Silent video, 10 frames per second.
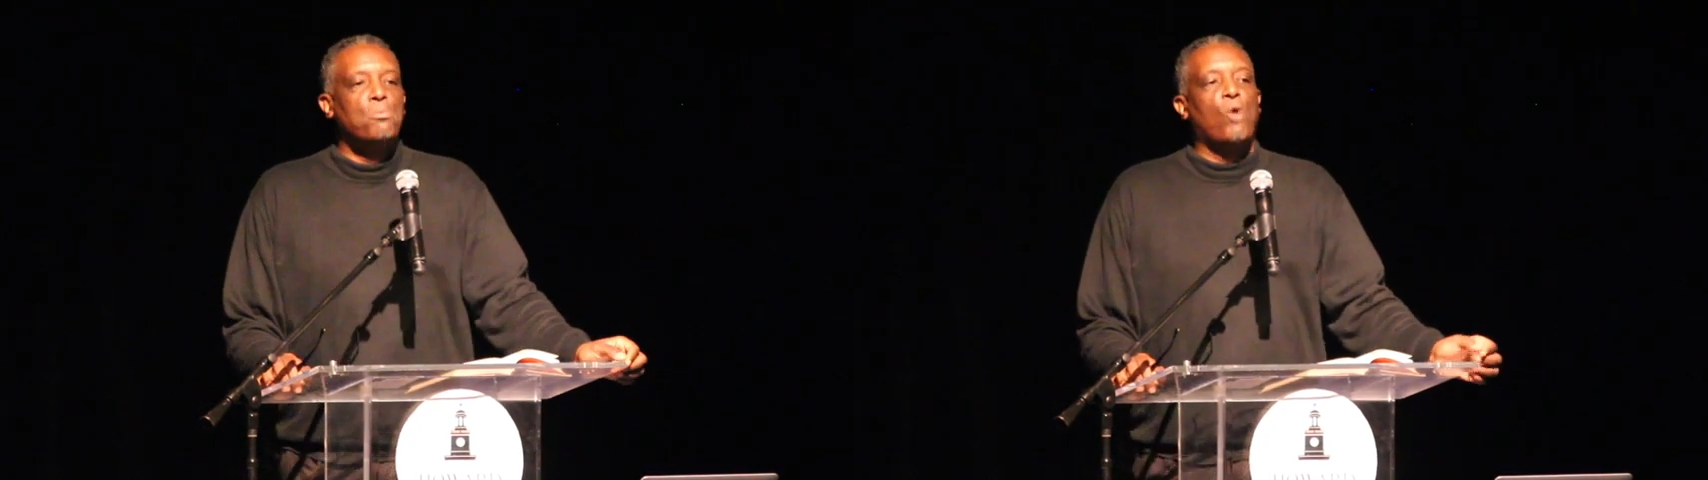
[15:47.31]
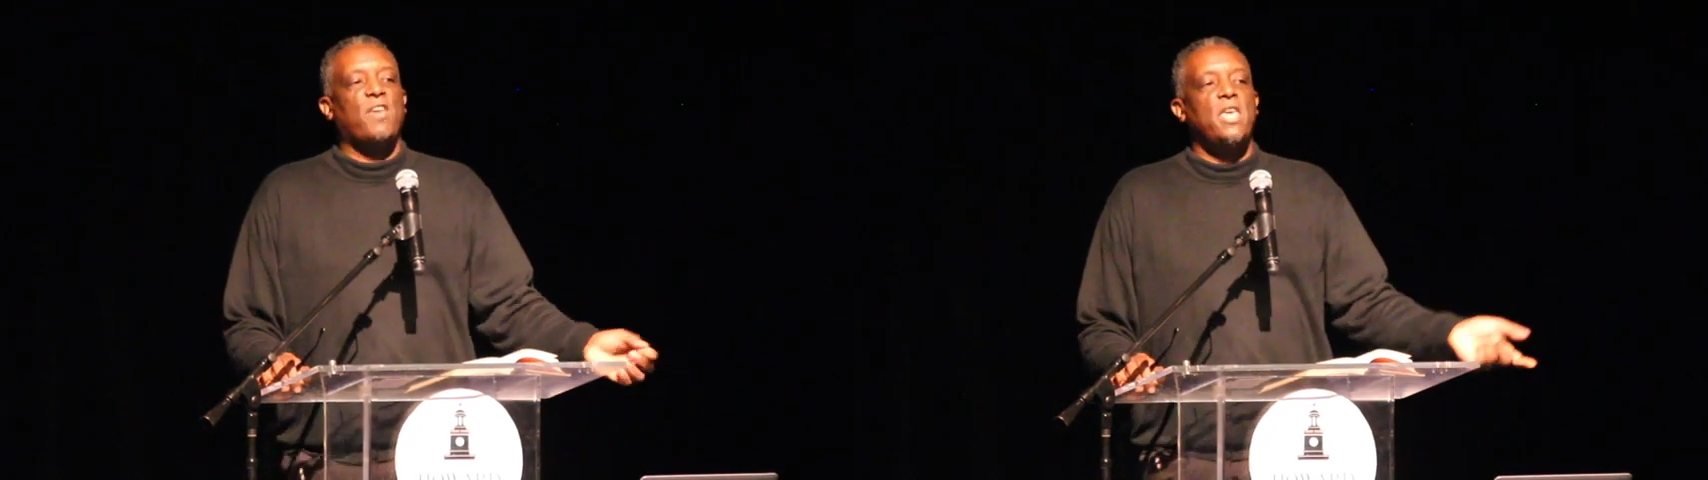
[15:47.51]

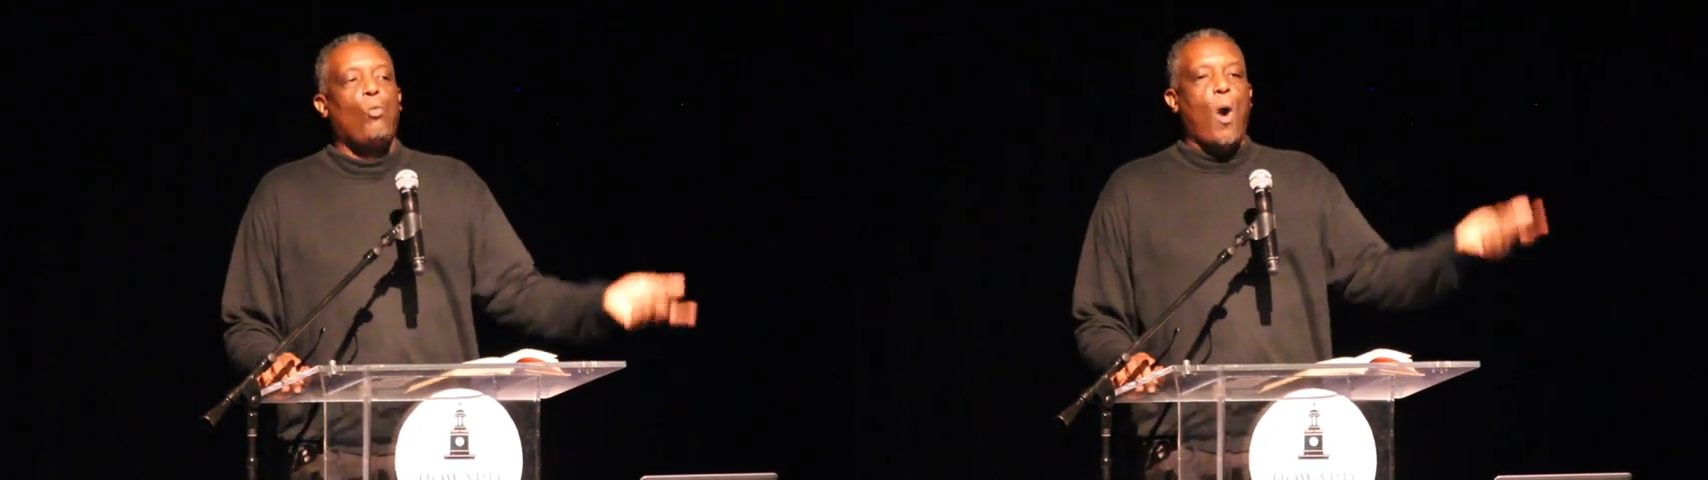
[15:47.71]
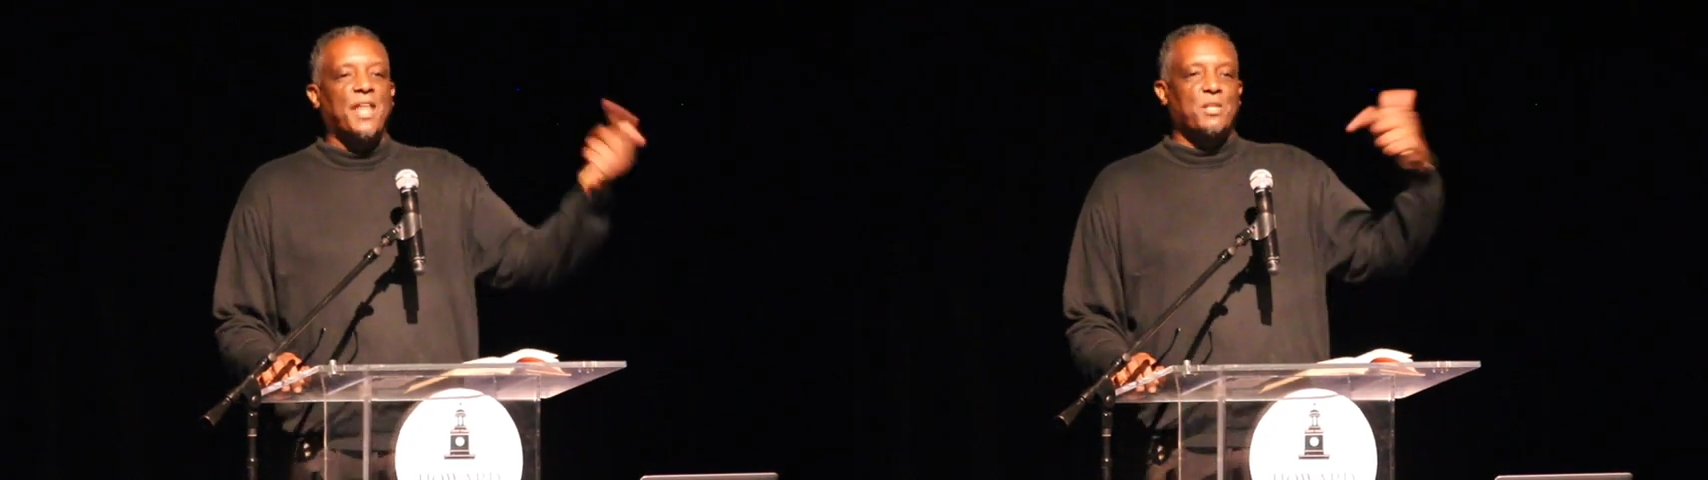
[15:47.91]
The movie
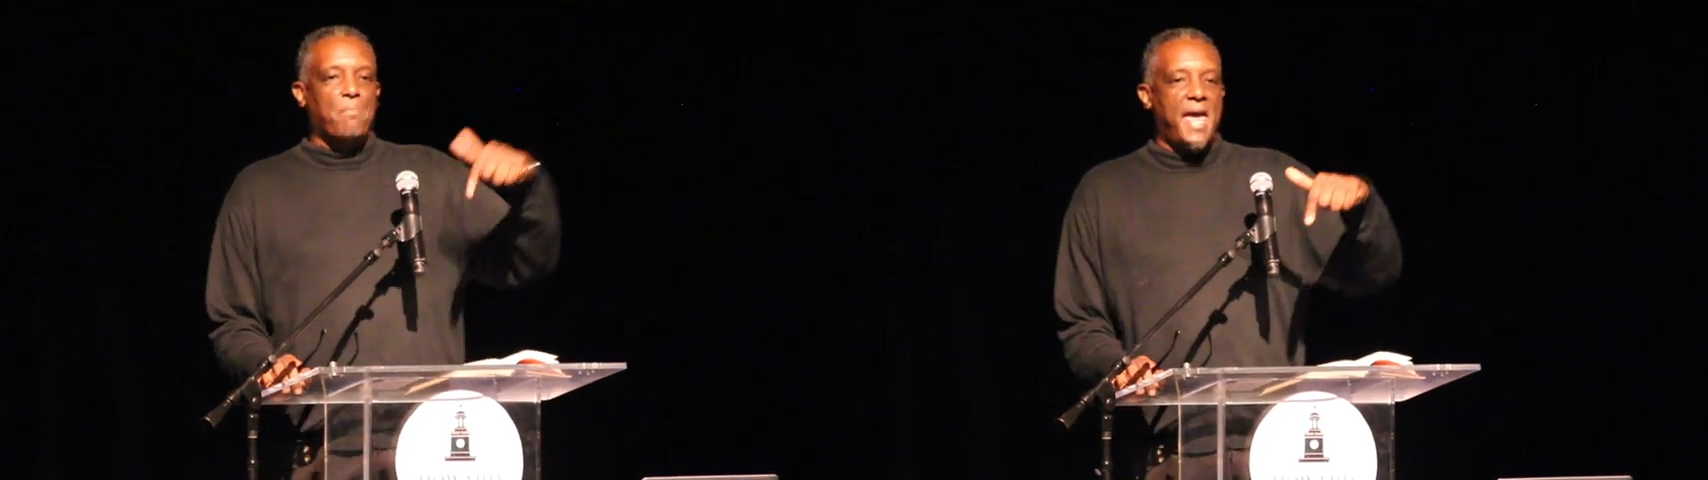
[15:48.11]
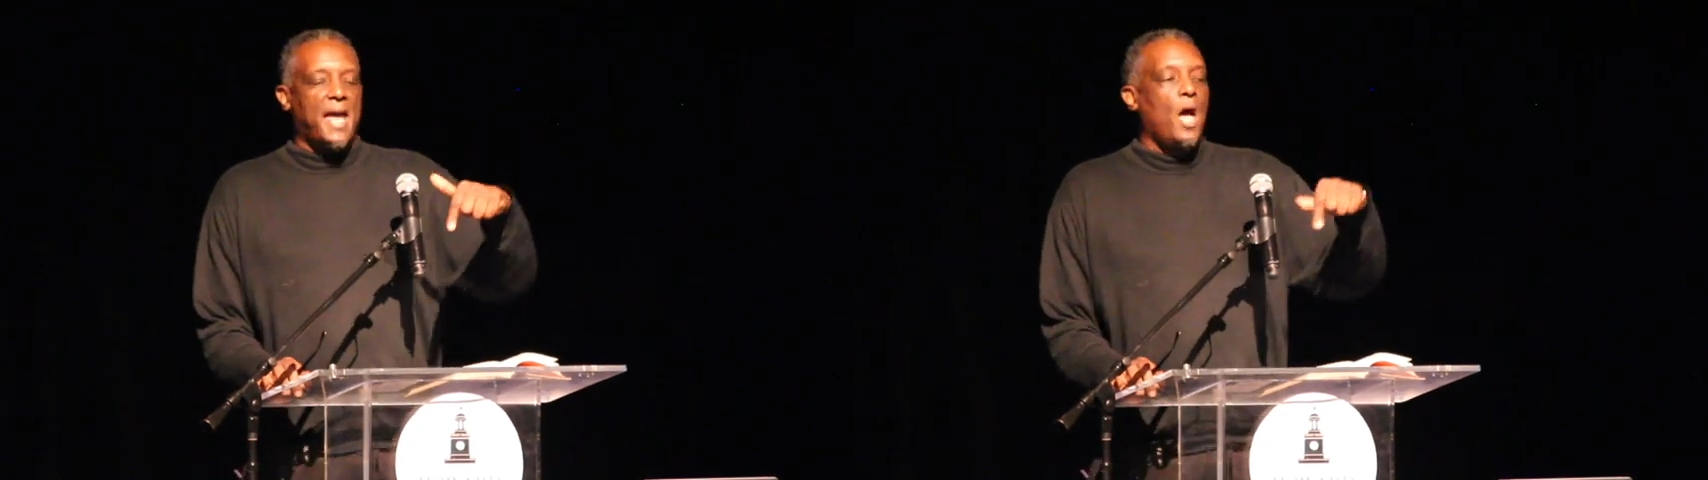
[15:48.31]
he
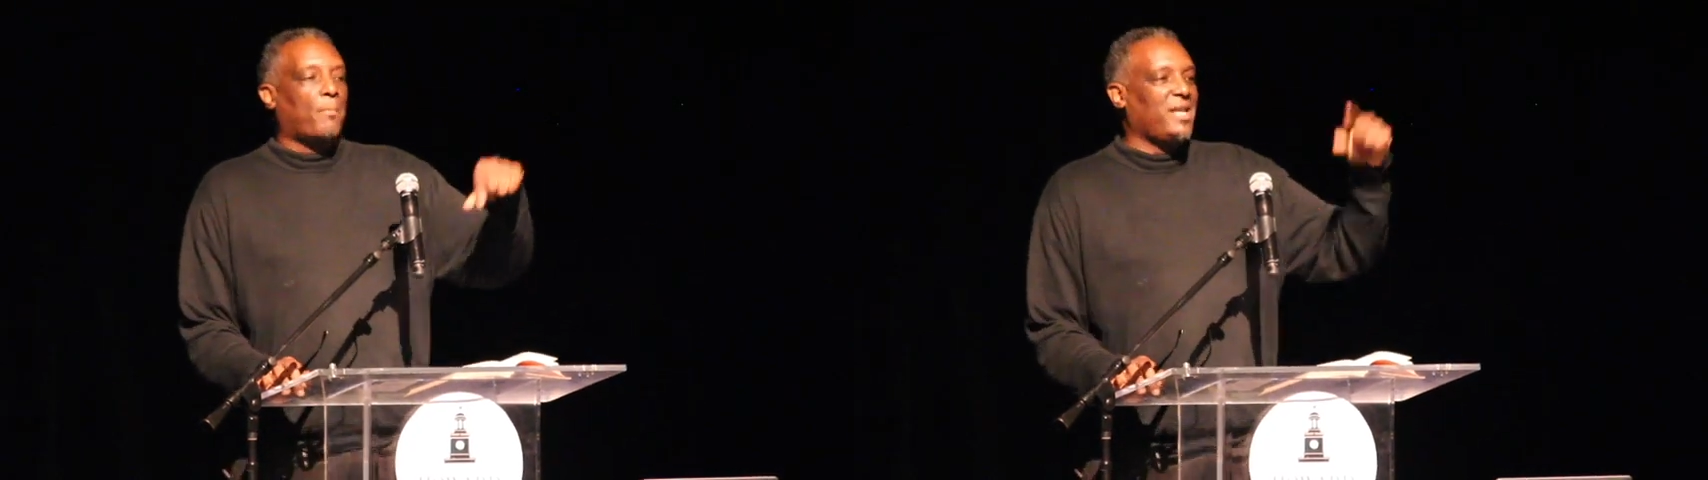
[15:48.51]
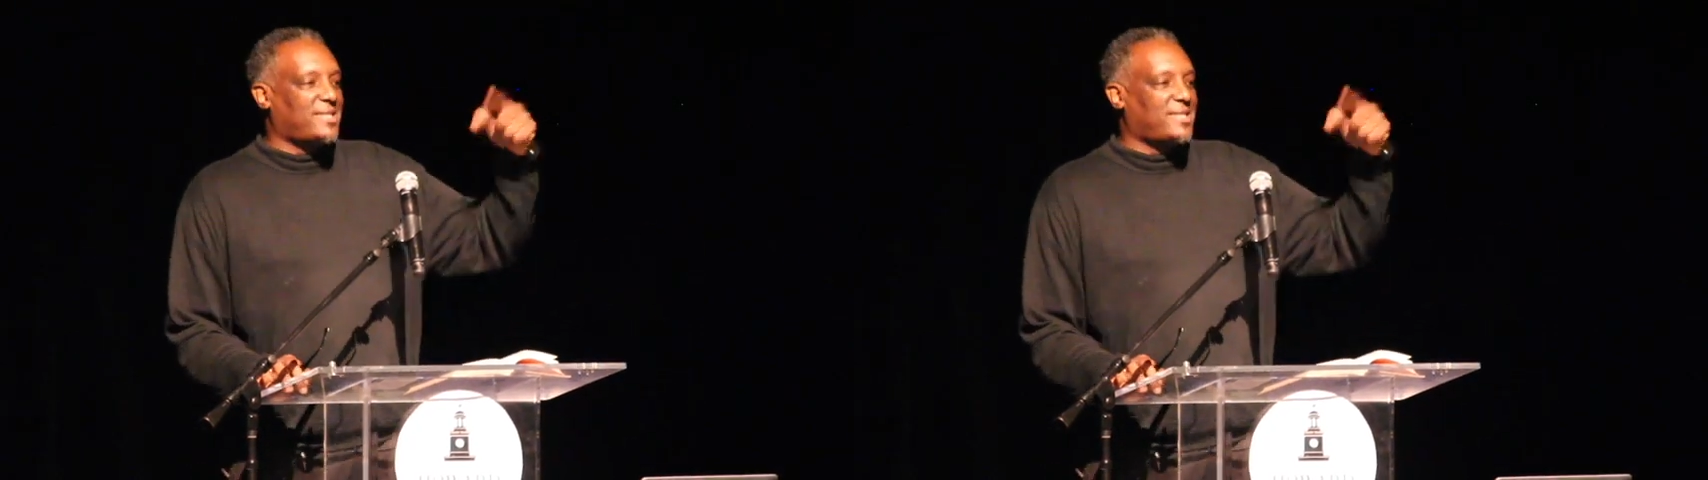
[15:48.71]
wanted to make,